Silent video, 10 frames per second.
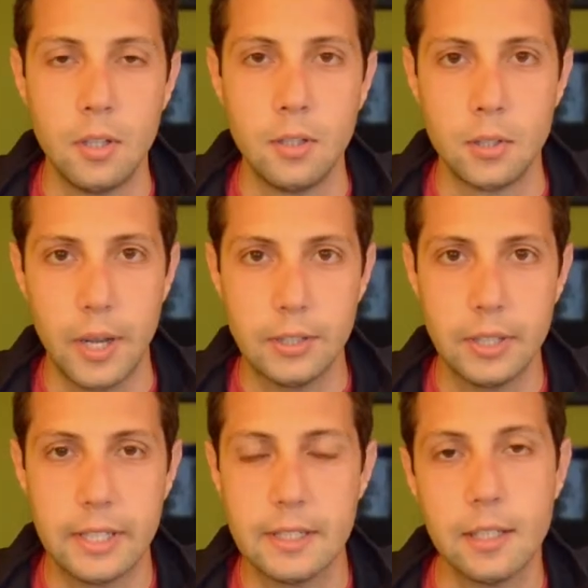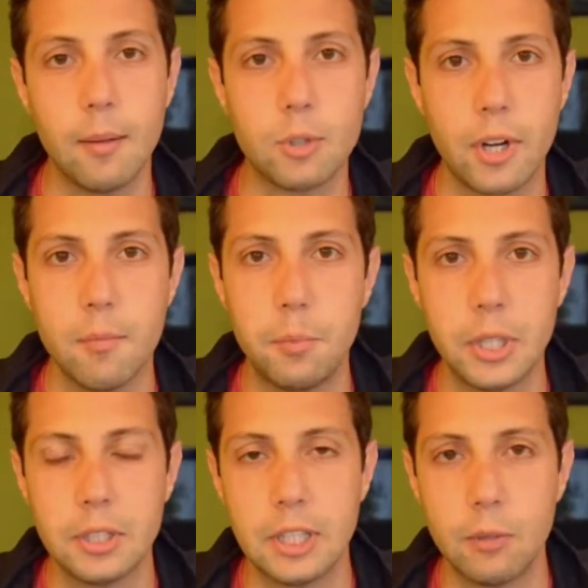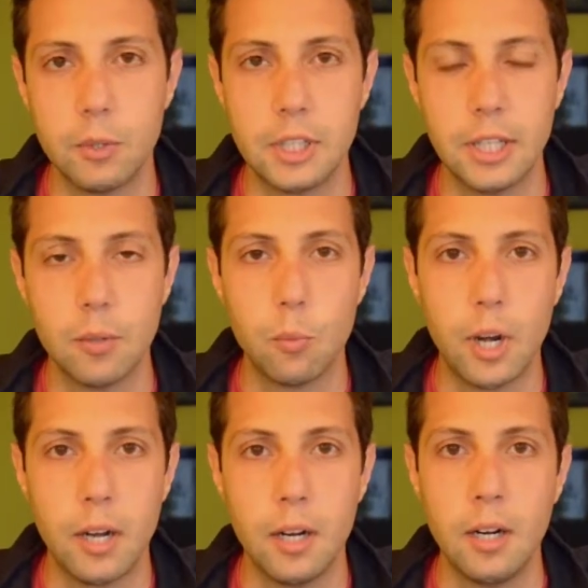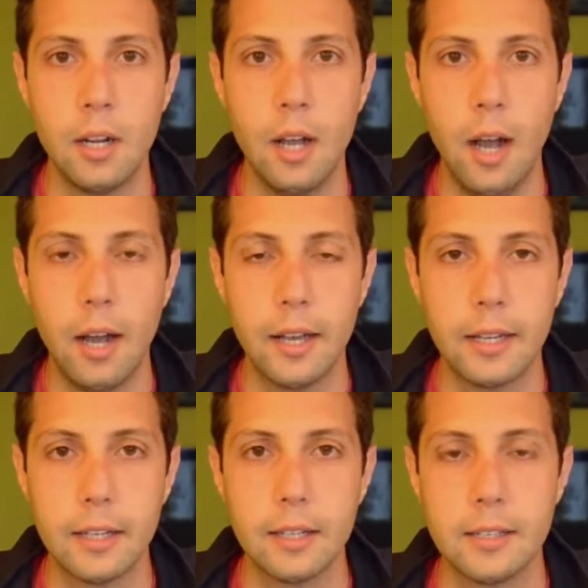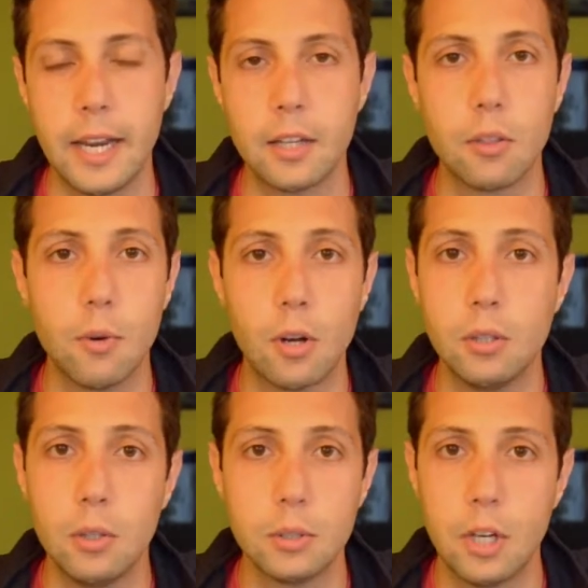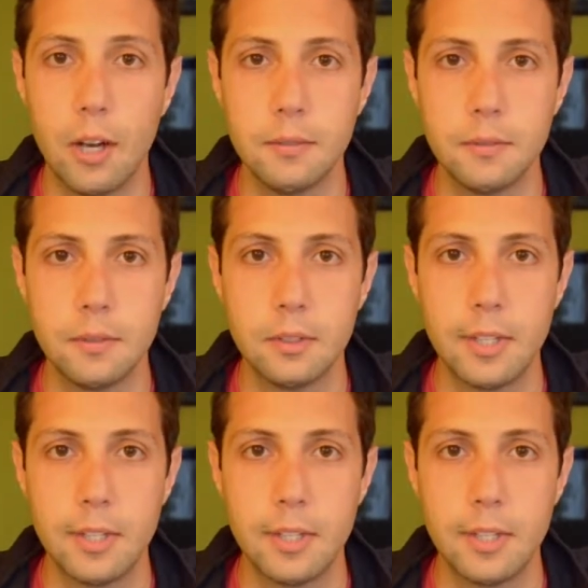So as you can see, I'm trying to build a routine where I take the throttle hold off.